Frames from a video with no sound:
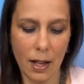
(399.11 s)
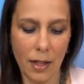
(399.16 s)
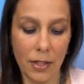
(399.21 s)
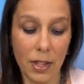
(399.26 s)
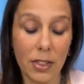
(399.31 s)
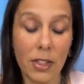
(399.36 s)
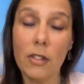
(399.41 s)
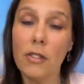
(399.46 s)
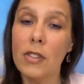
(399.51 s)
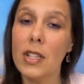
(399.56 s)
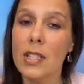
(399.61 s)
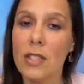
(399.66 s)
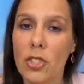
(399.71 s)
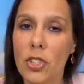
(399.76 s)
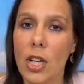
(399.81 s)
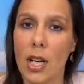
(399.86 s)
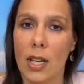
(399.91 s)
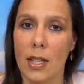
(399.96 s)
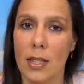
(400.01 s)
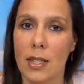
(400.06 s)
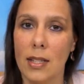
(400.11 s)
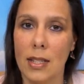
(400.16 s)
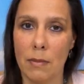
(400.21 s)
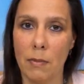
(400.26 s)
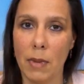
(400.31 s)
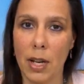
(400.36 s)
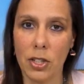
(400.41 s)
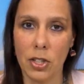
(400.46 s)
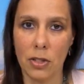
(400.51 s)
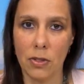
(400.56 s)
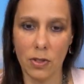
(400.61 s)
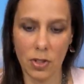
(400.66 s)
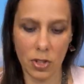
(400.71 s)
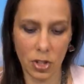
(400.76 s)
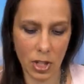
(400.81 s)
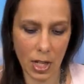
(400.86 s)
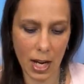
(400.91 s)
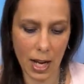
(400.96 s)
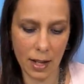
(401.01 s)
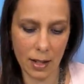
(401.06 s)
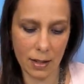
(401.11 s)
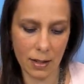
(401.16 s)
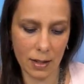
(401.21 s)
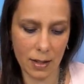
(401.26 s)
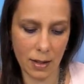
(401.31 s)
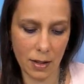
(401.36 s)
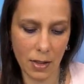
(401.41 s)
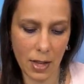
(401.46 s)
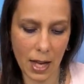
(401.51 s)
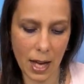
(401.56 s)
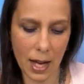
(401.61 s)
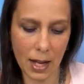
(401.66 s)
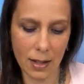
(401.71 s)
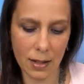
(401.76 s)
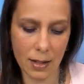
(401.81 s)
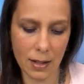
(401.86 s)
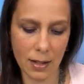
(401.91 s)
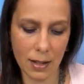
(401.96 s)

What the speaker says: that there is just as much of a chance that